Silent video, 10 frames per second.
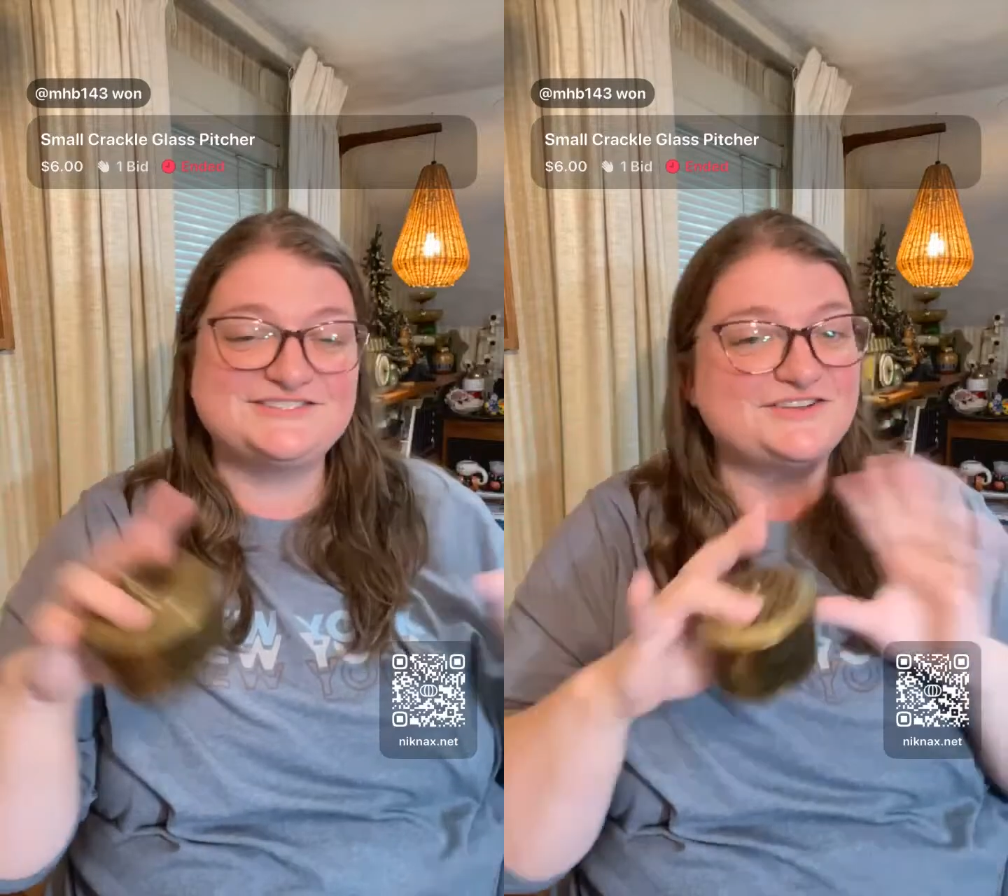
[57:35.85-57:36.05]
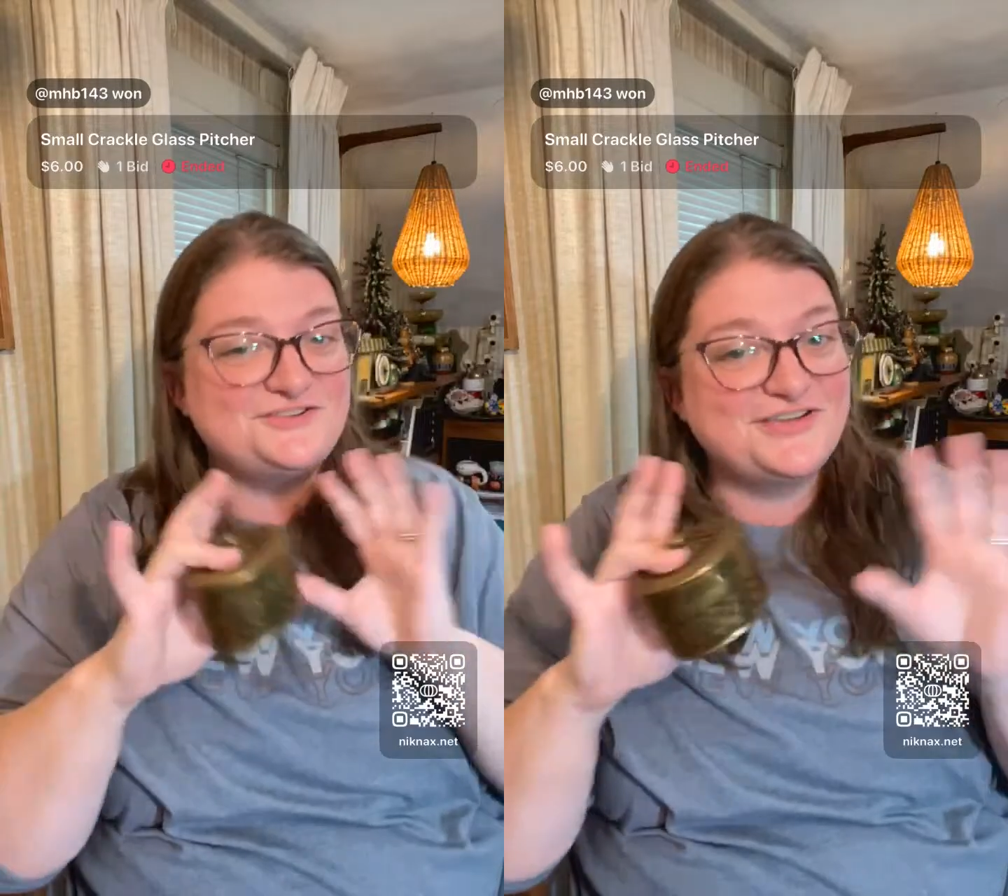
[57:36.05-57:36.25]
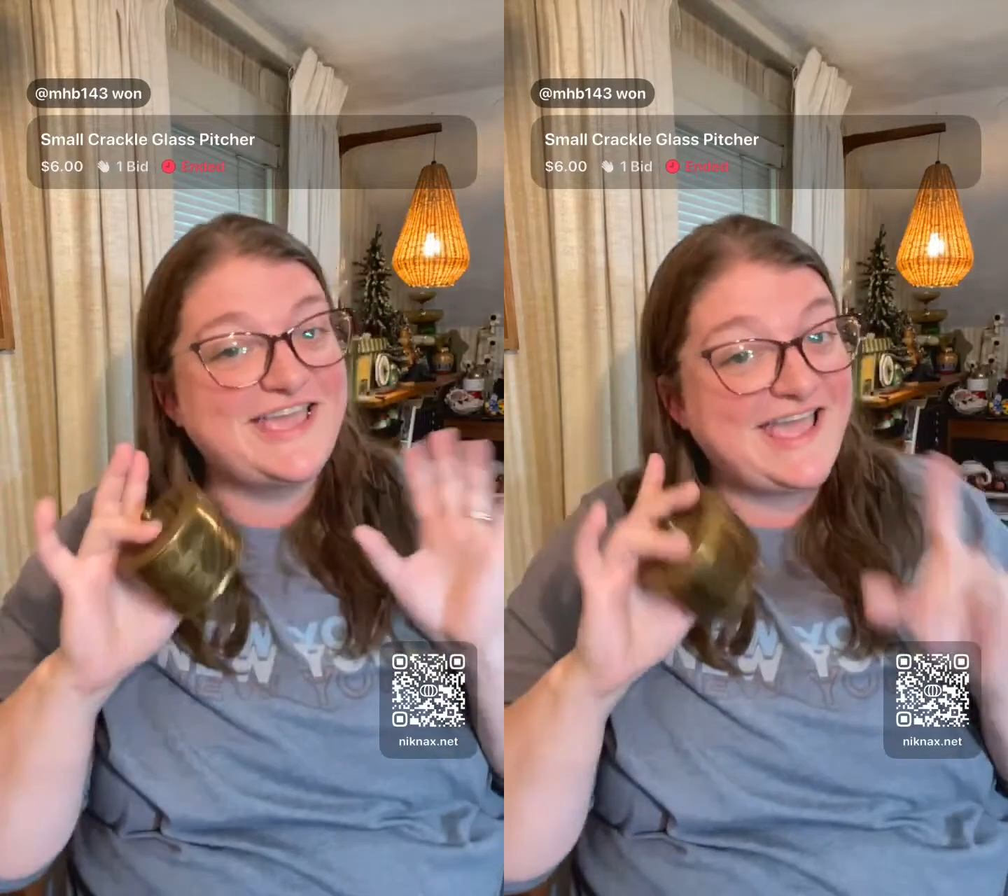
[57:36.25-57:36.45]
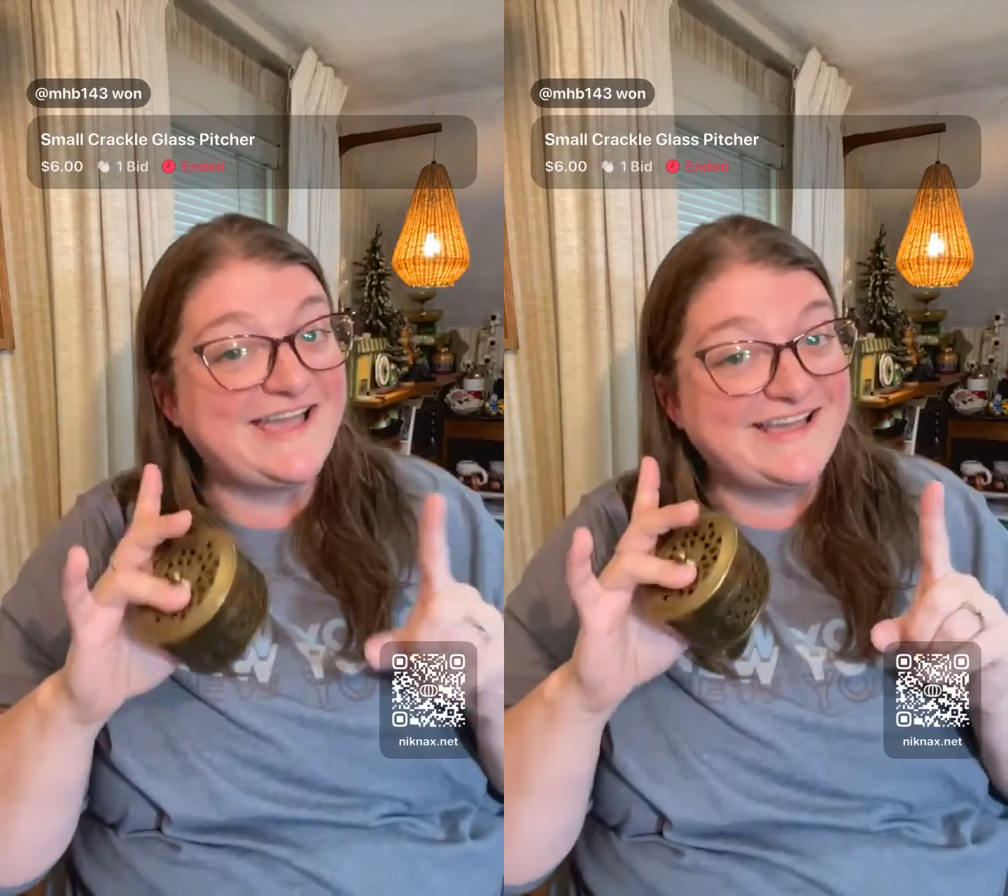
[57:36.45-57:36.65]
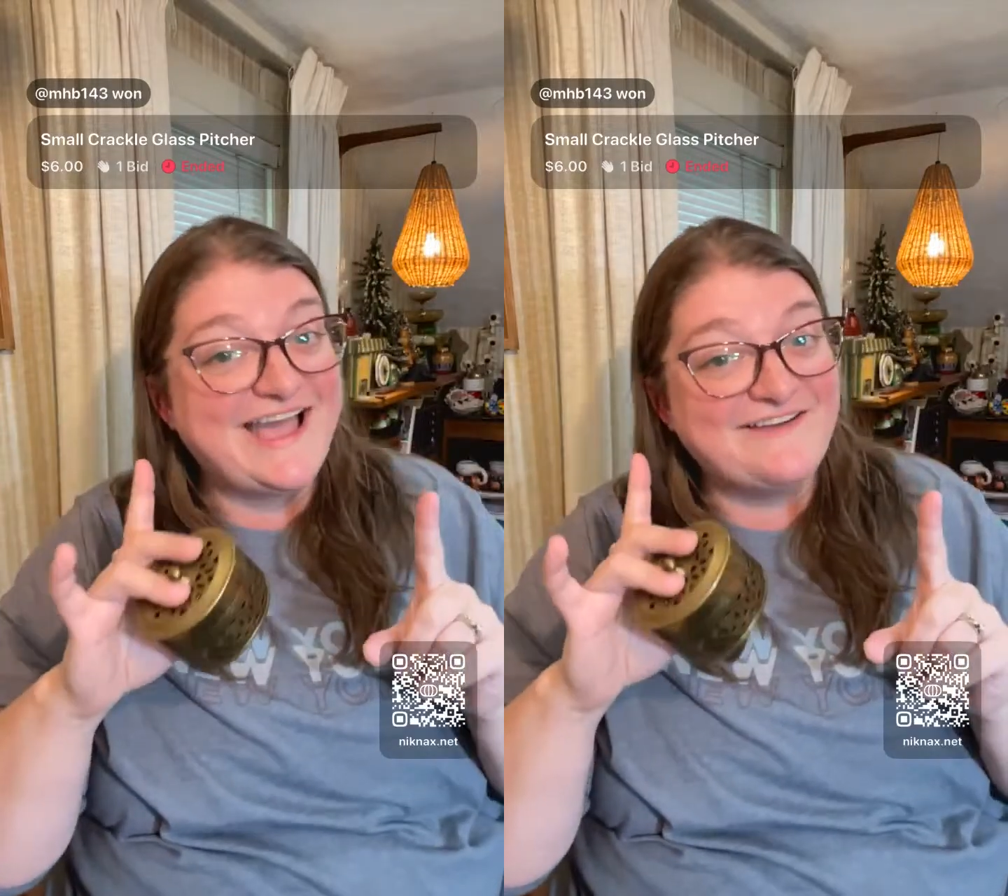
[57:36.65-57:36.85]
so you
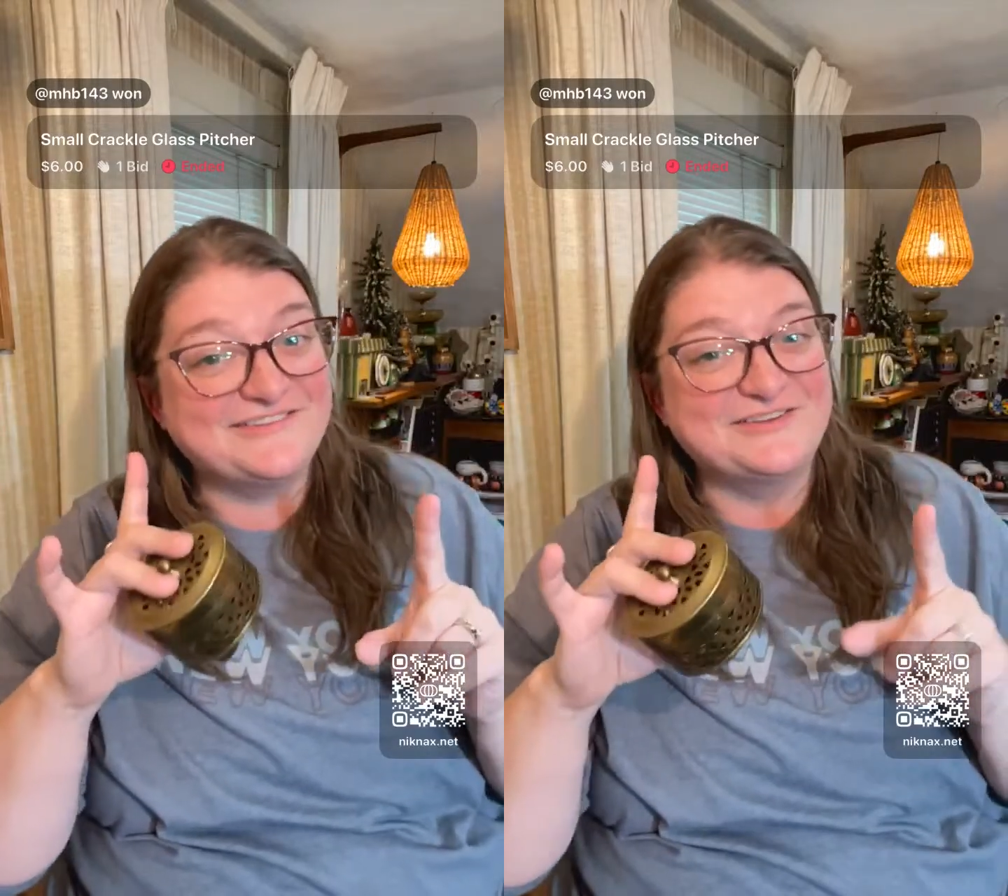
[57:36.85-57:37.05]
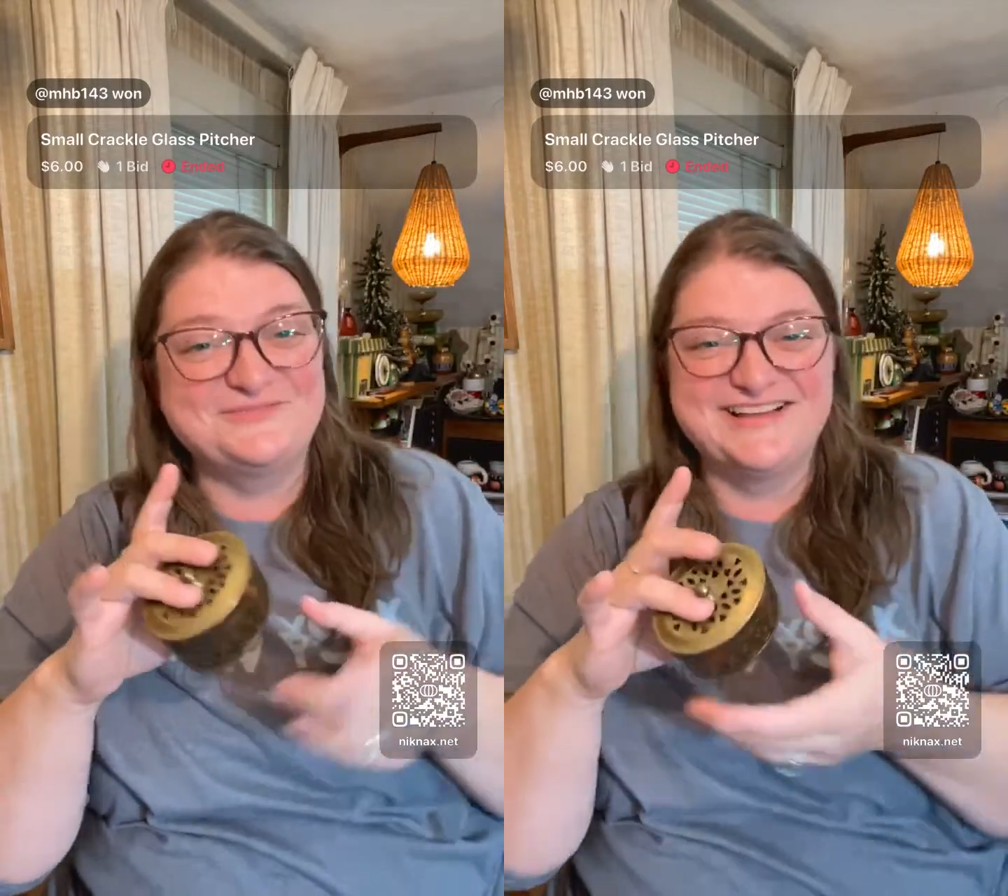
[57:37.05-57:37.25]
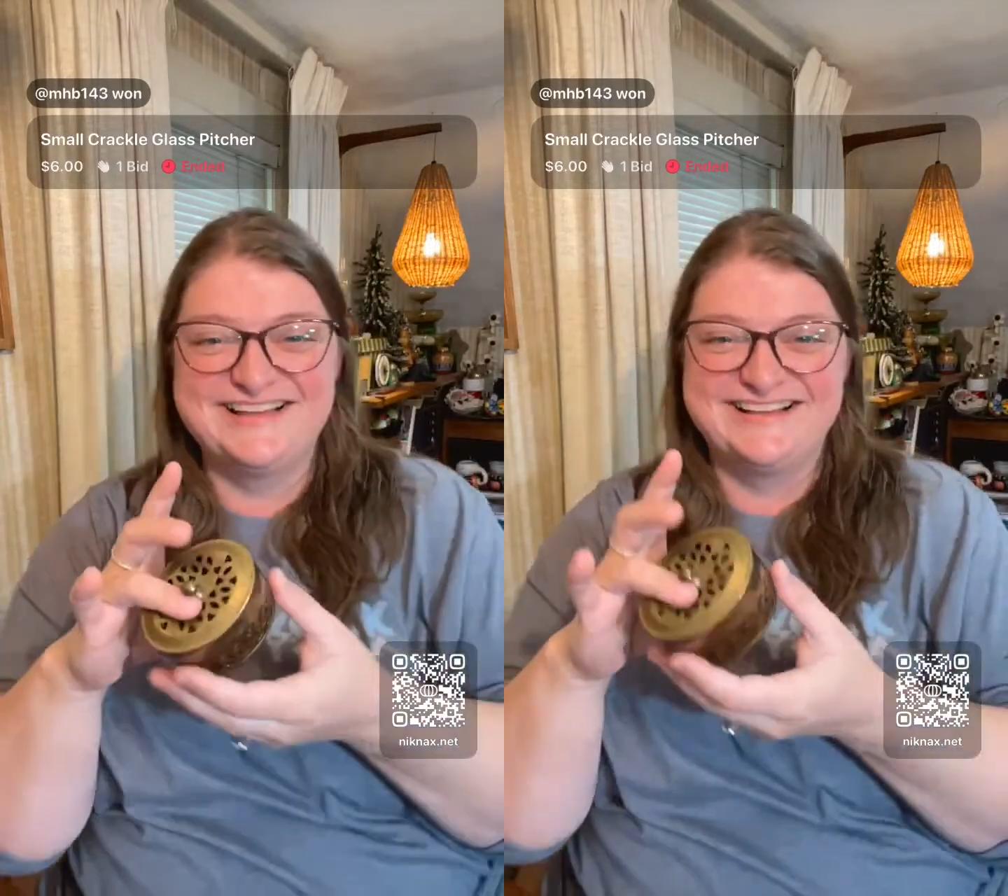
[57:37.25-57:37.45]
can't have him.